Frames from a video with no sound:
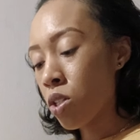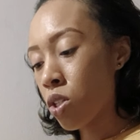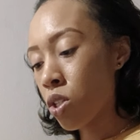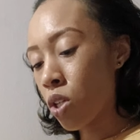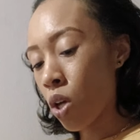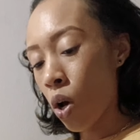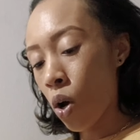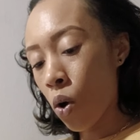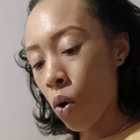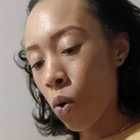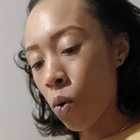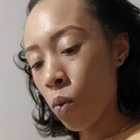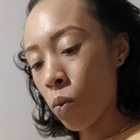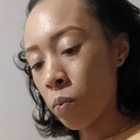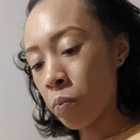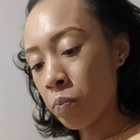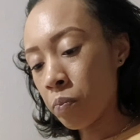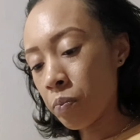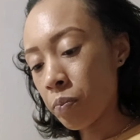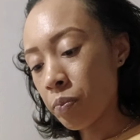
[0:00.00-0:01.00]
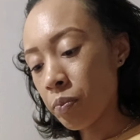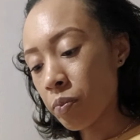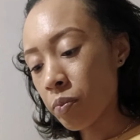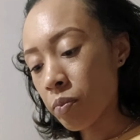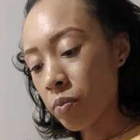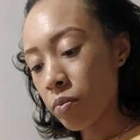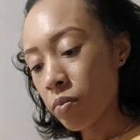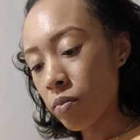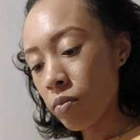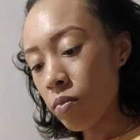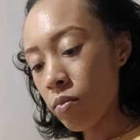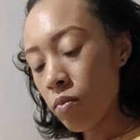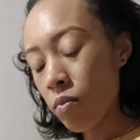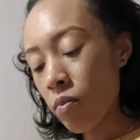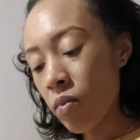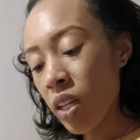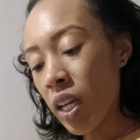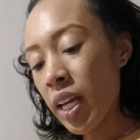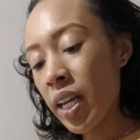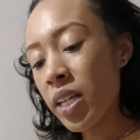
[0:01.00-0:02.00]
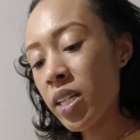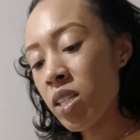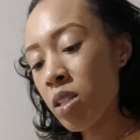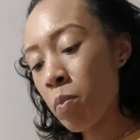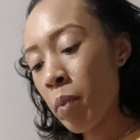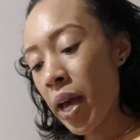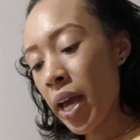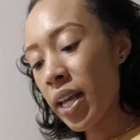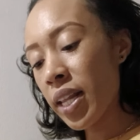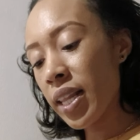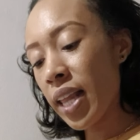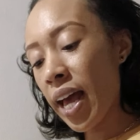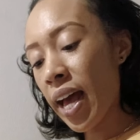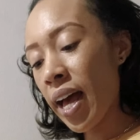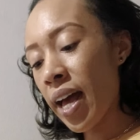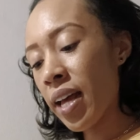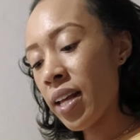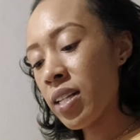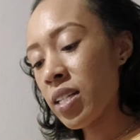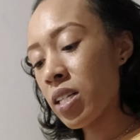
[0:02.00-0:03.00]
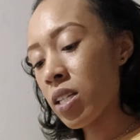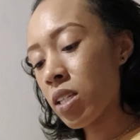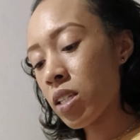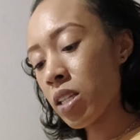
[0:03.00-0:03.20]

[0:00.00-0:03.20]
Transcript: So expect that